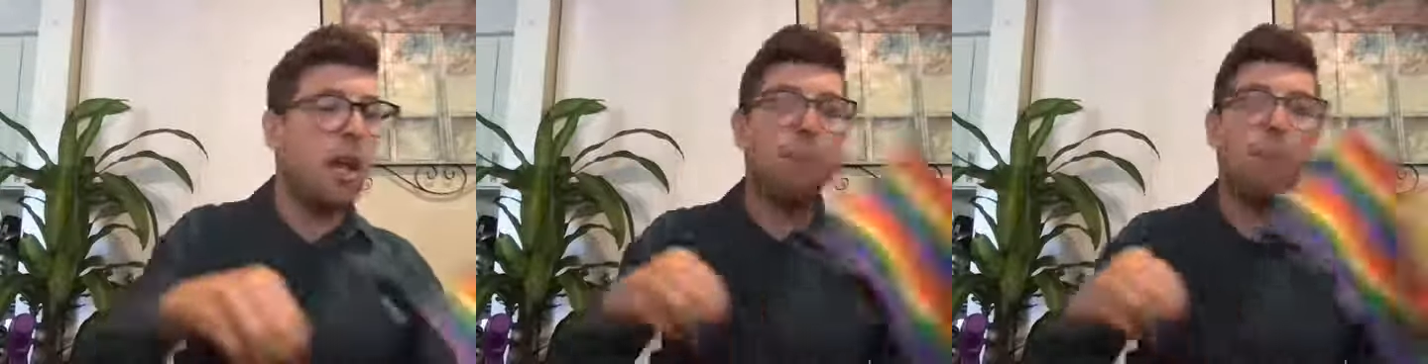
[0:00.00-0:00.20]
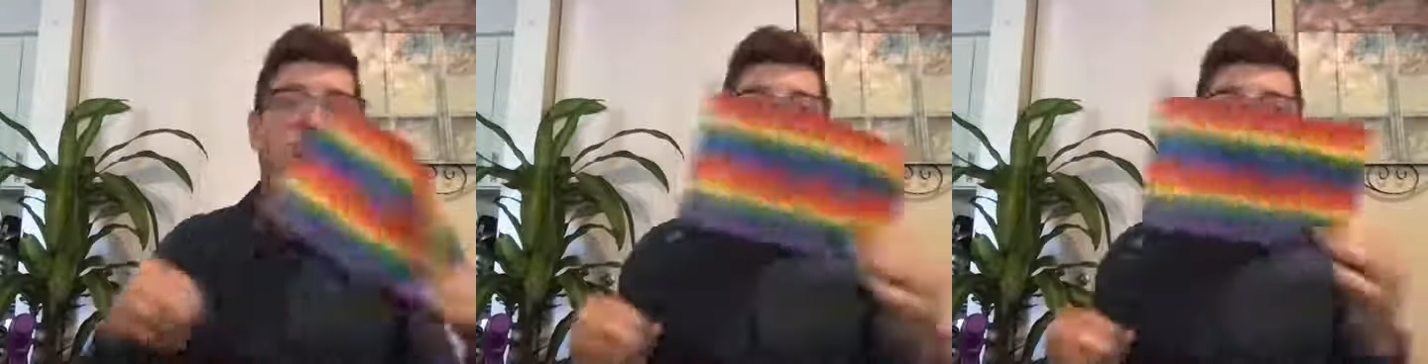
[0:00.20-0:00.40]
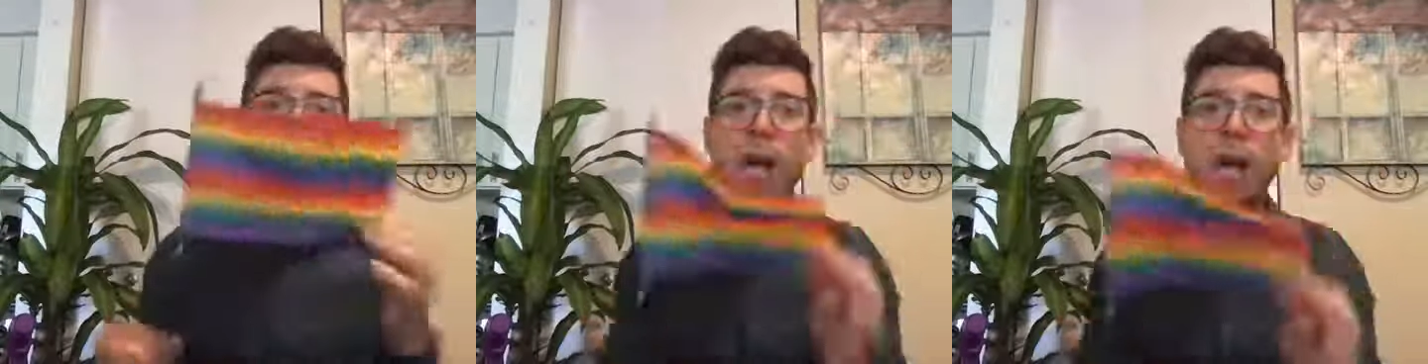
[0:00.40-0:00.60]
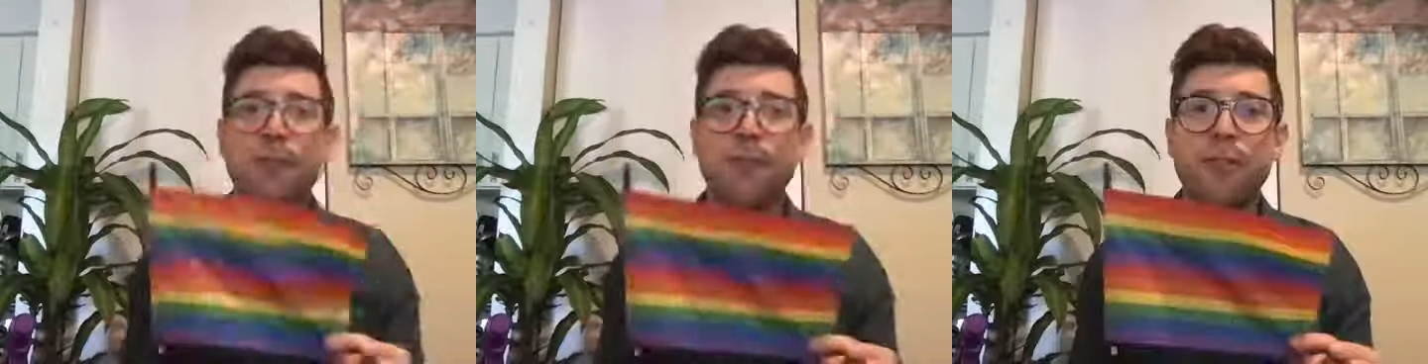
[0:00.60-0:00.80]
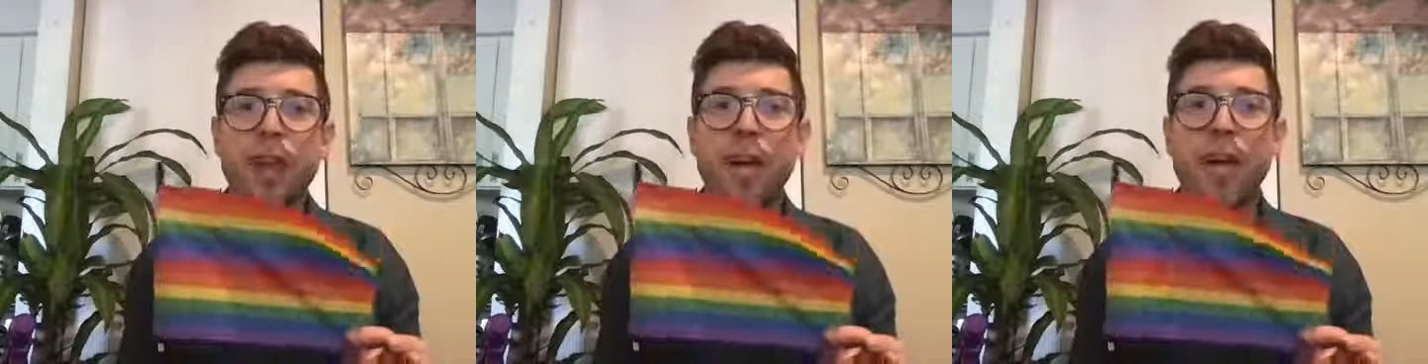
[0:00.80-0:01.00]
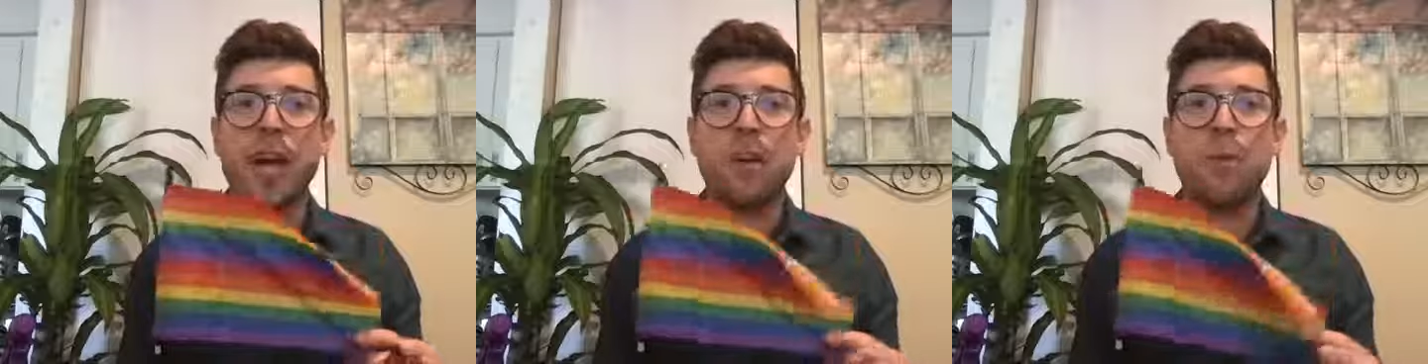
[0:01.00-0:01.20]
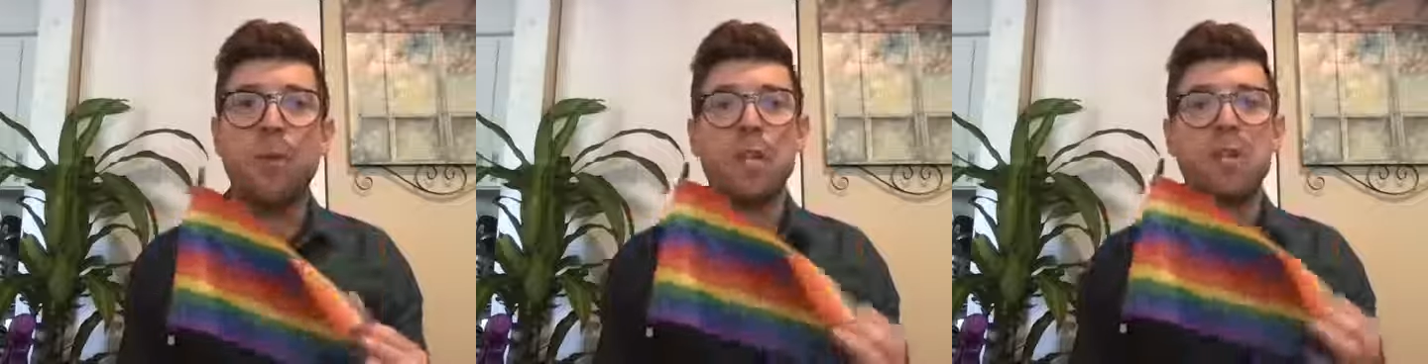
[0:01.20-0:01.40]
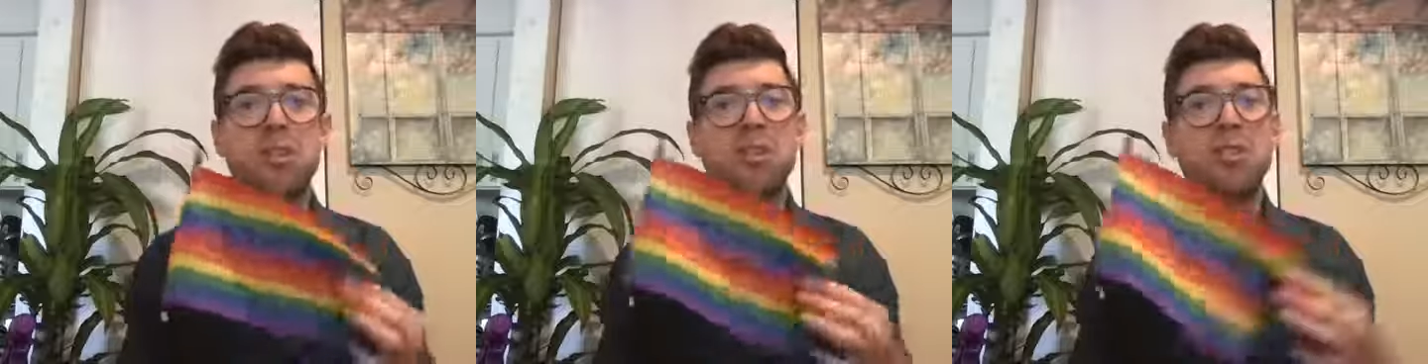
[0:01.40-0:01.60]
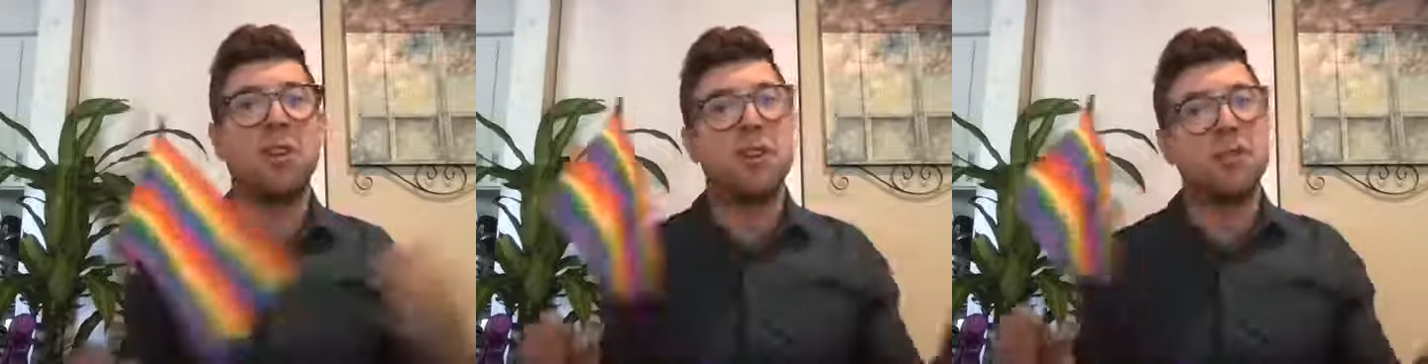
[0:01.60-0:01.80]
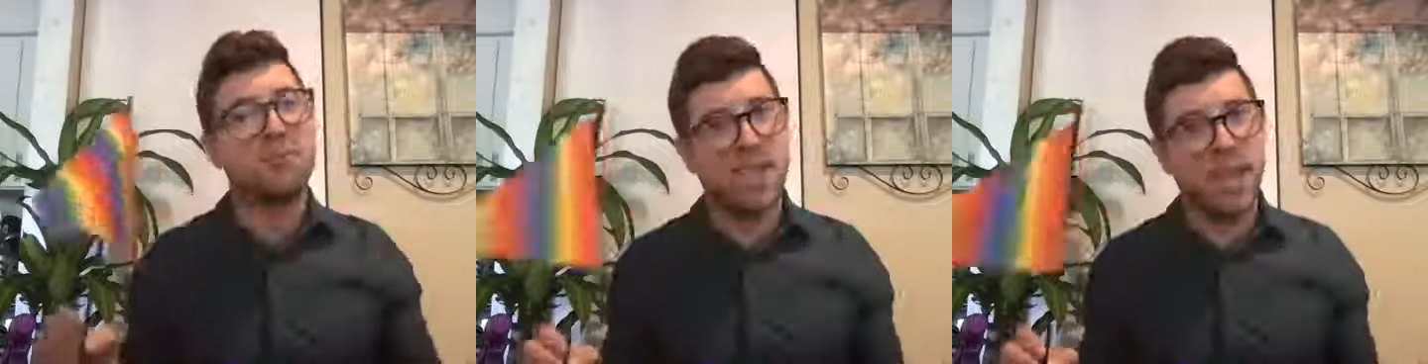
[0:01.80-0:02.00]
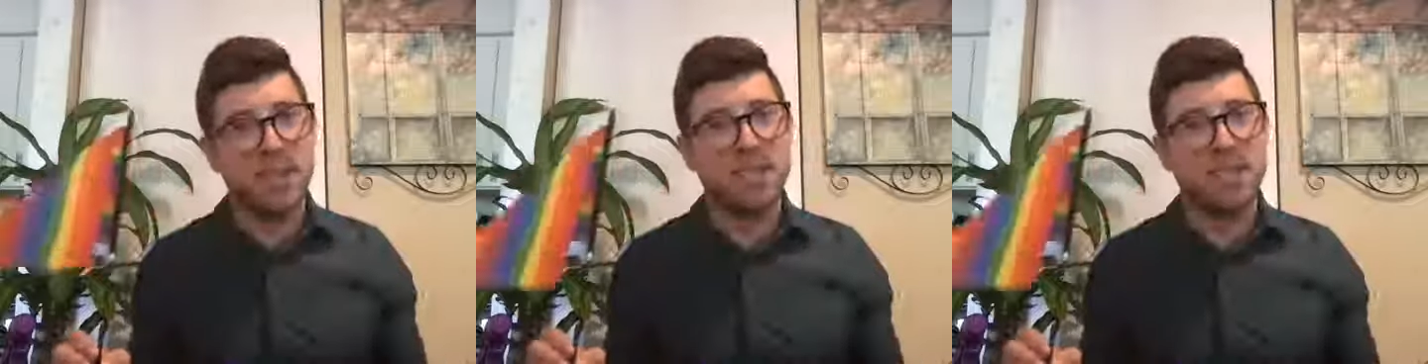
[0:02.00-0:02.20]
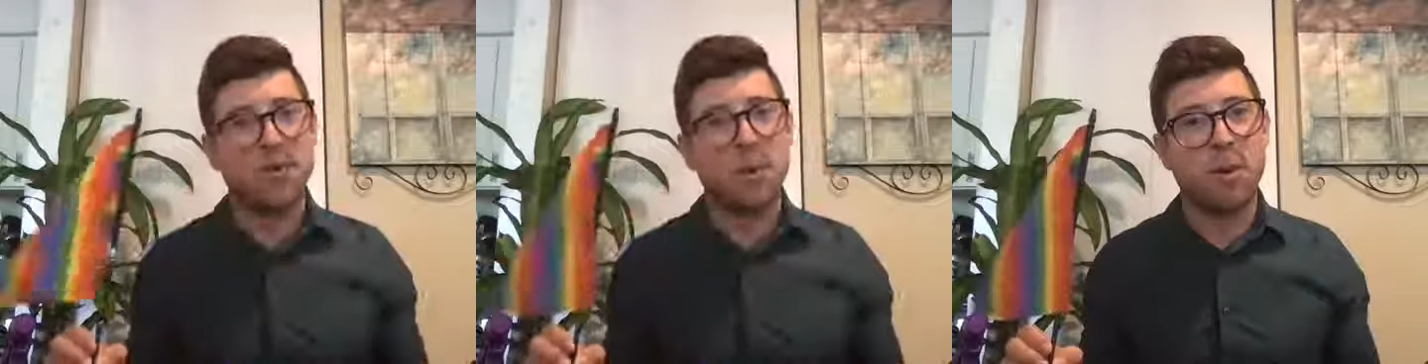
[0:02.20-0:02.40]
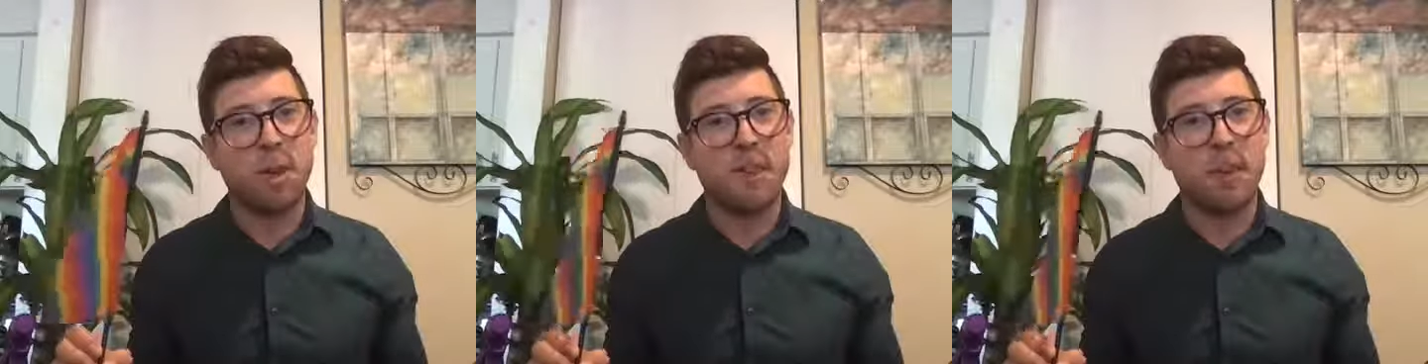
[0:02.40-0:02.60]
my pride flag, which tells everyone